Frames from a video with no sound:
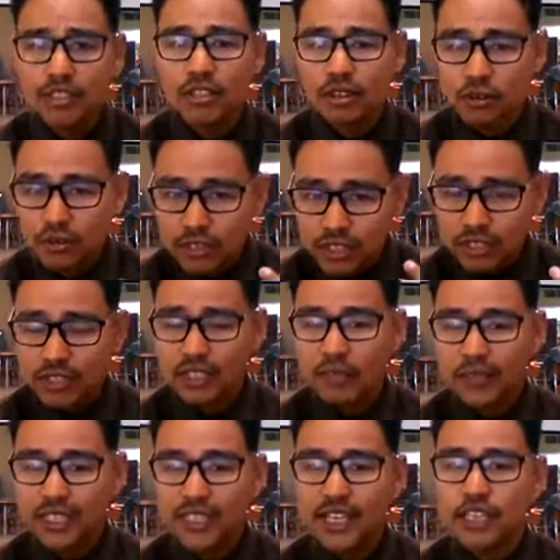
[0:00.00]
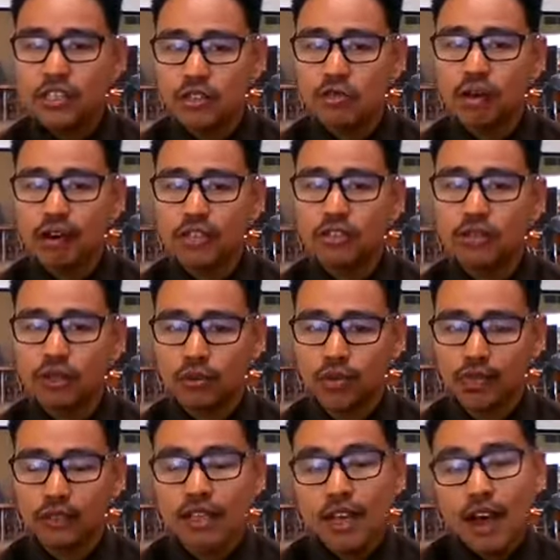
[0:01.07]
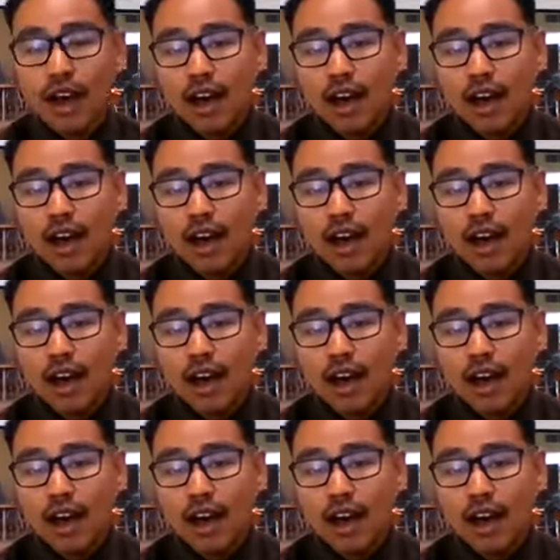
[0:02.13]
Show the committee that you are doing well.